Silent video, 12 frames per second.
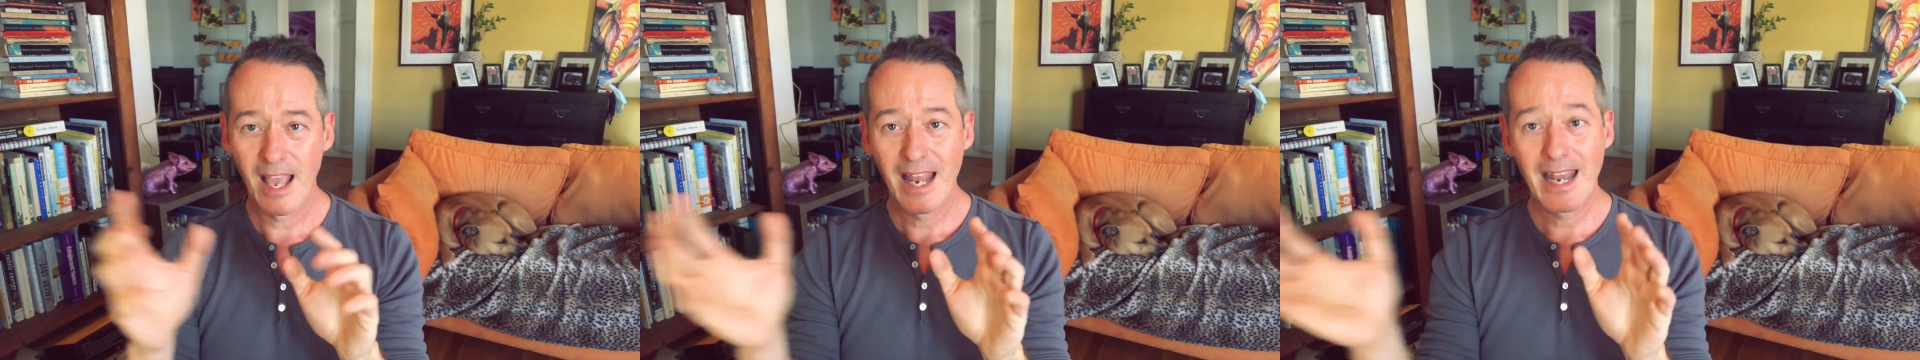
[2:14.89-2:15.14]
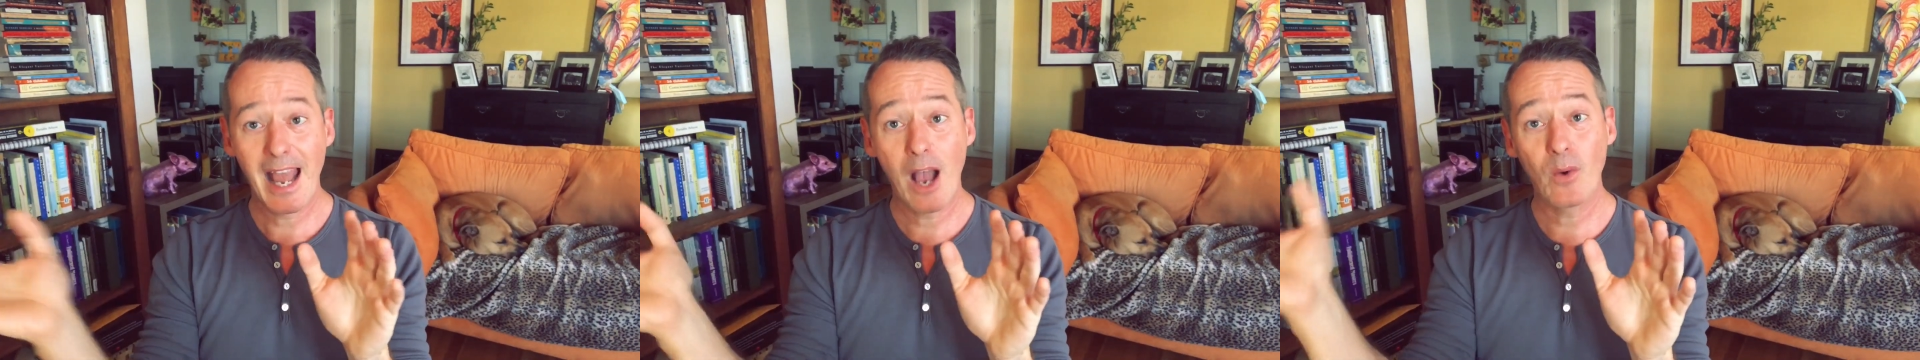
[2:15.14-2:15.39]

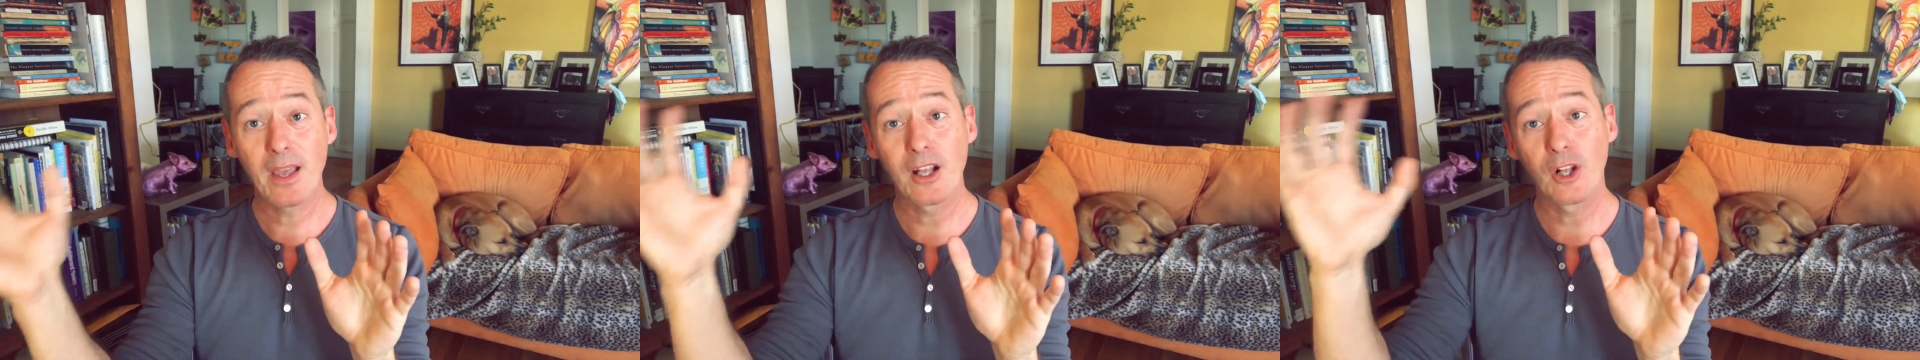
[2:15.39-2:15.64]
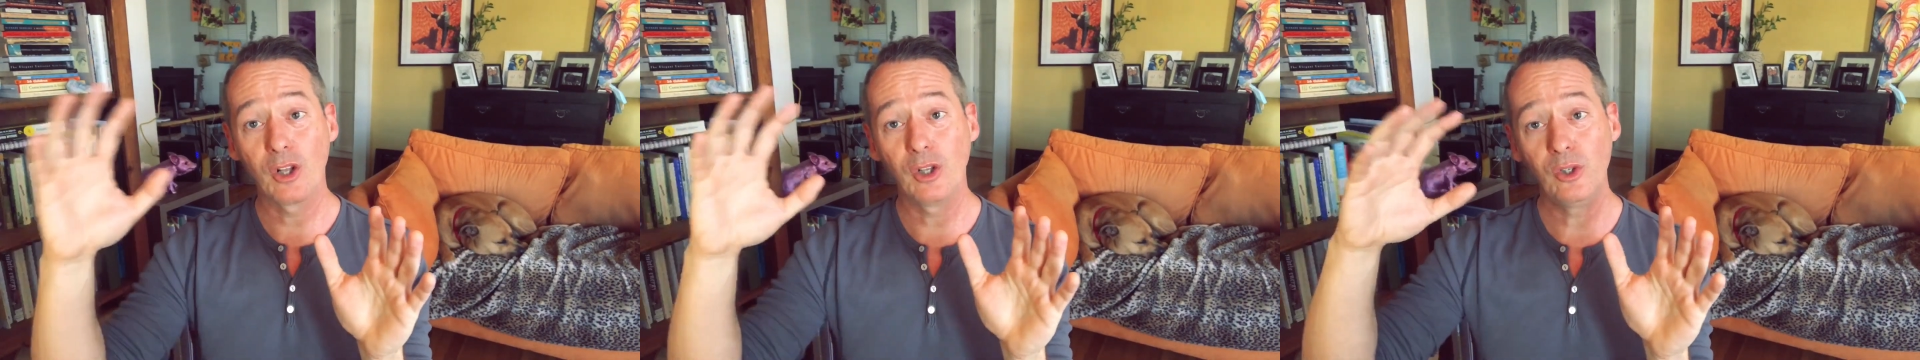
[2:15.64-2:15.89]
now
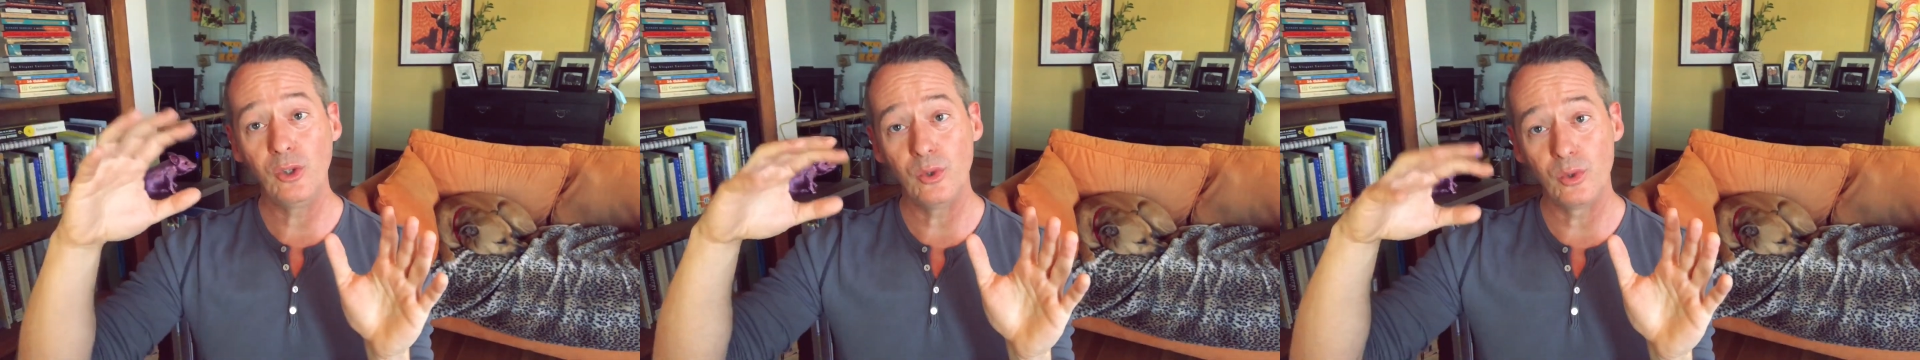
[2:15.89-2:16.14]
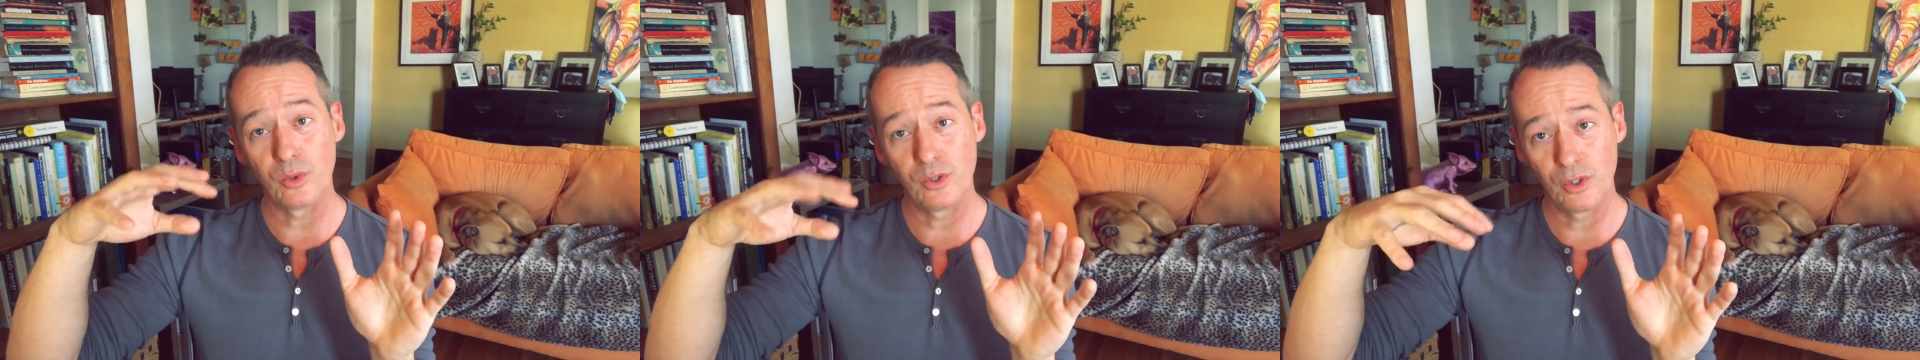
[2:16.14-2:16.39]

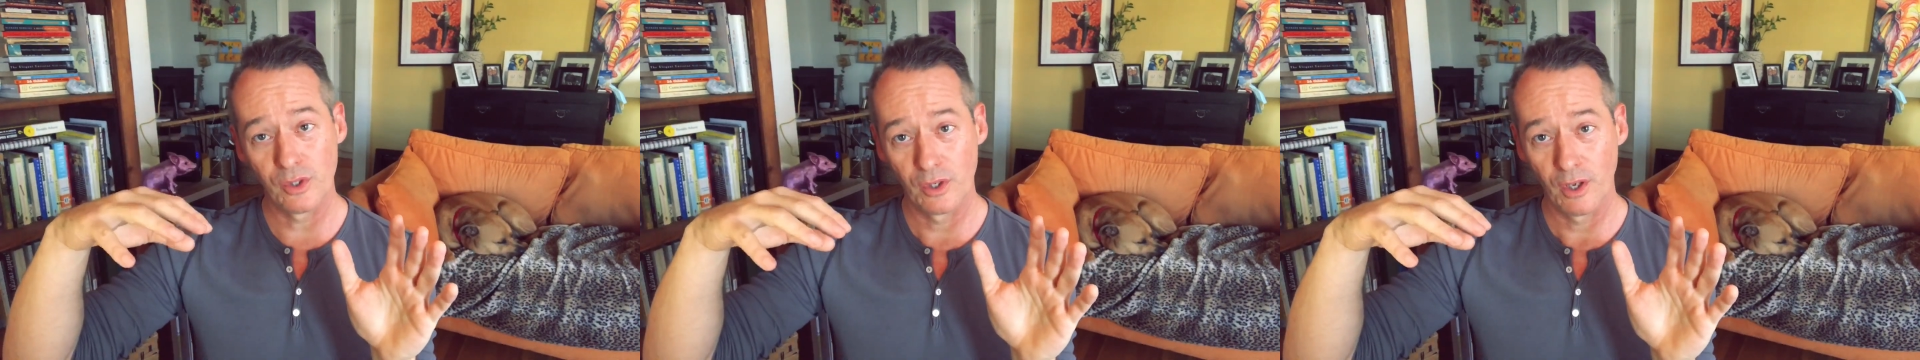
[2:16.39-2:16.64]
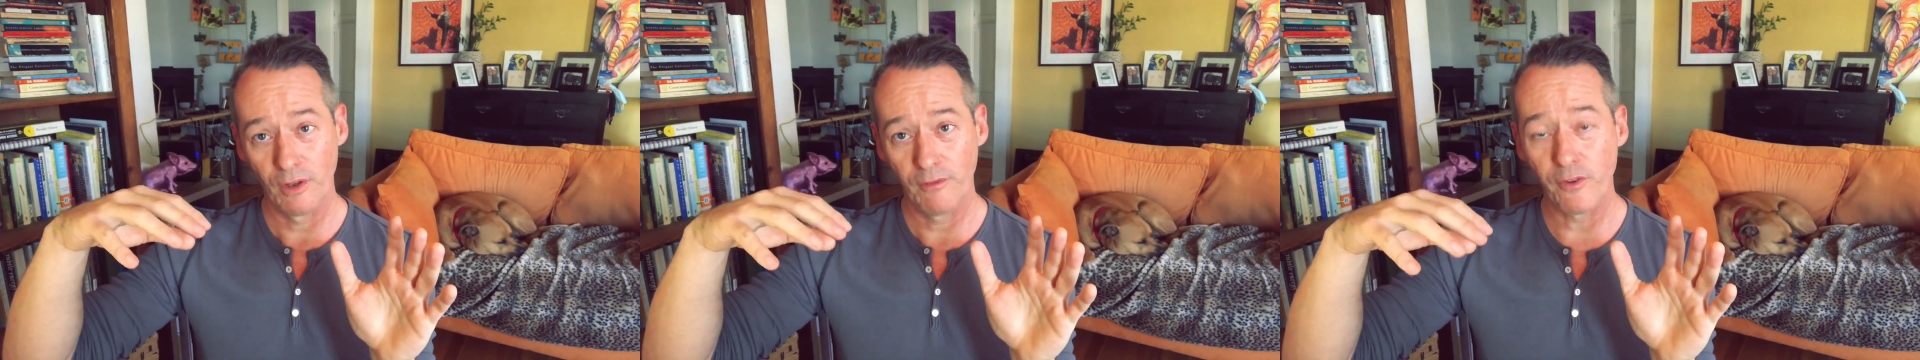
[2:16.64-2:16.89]
includes
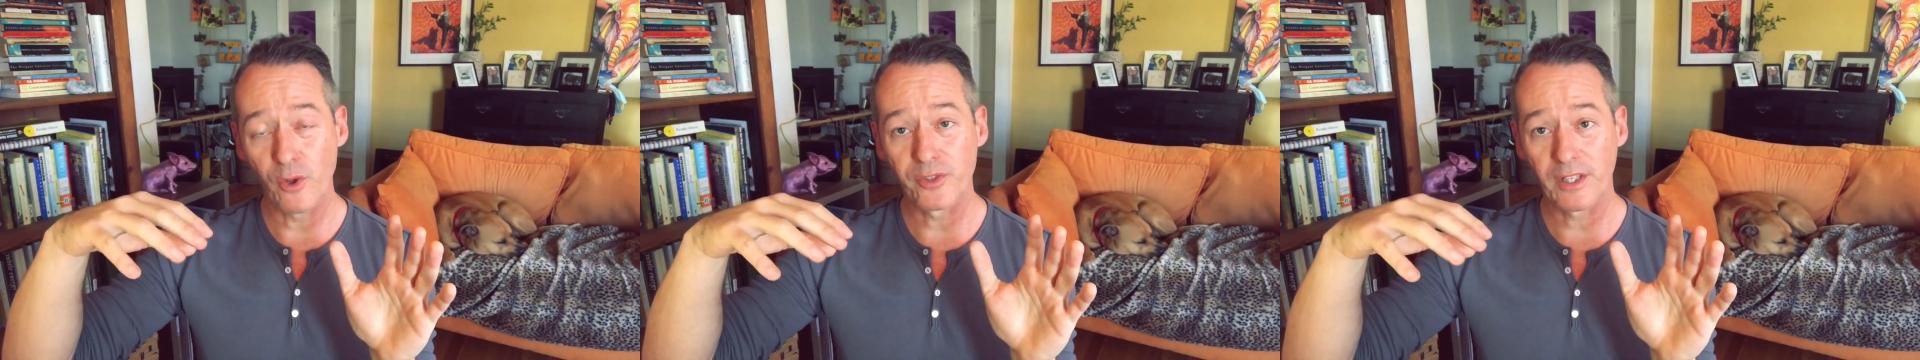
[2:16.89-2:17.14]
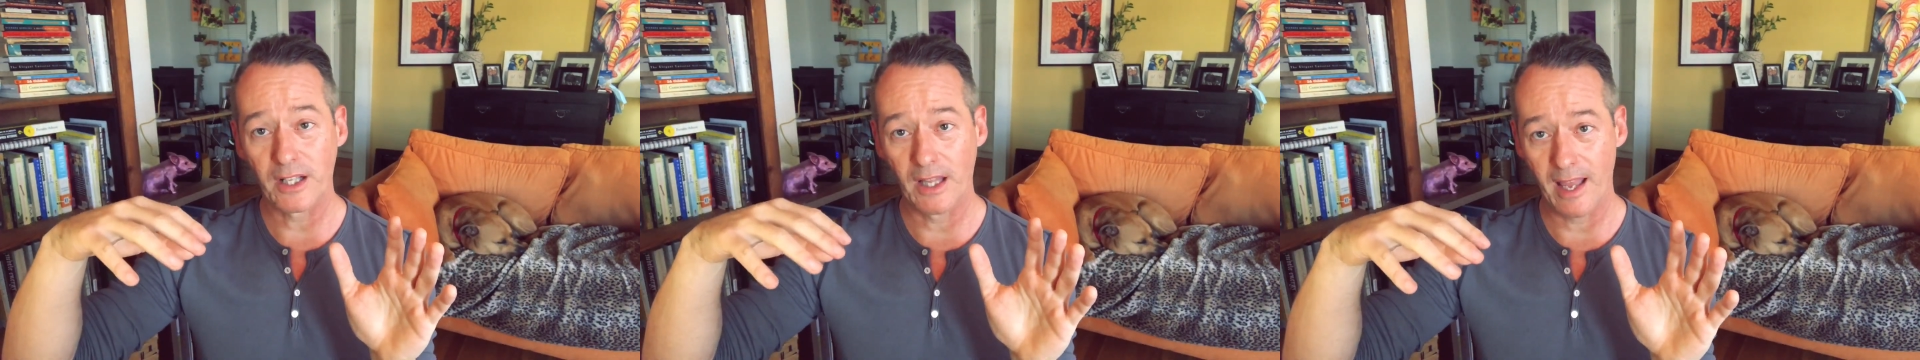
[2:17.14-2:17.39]
false
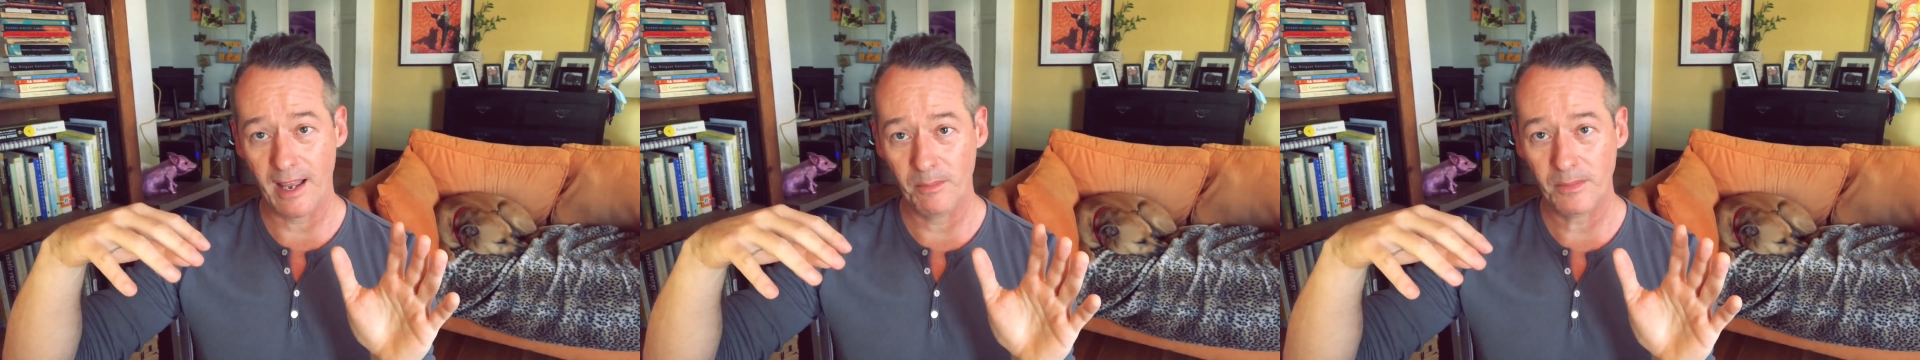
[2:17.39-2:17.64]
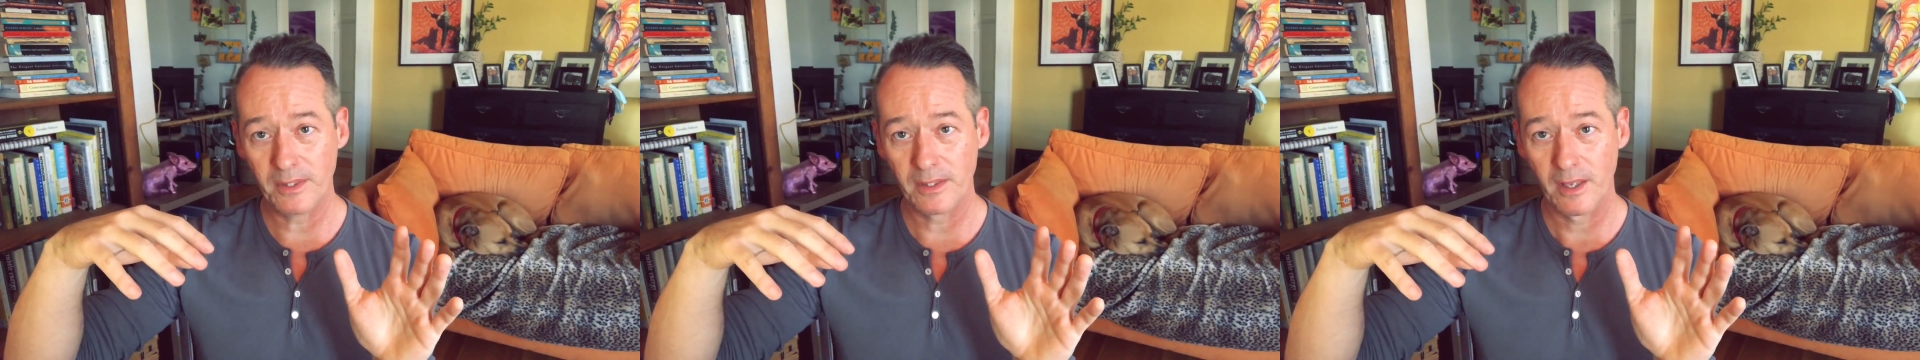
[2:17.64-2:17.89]

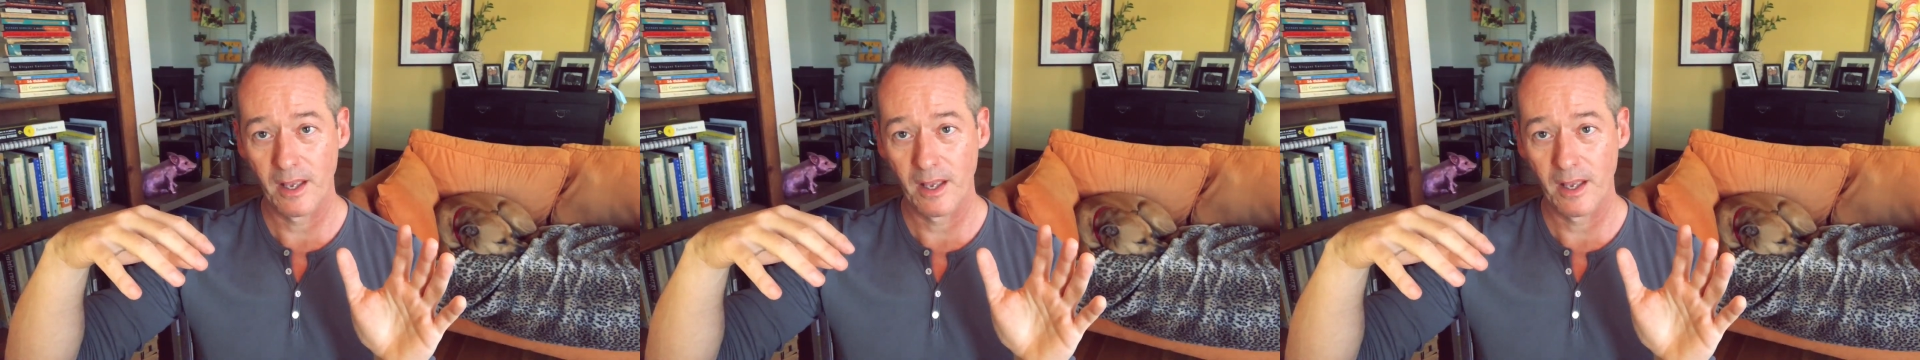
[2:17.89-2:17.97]
claims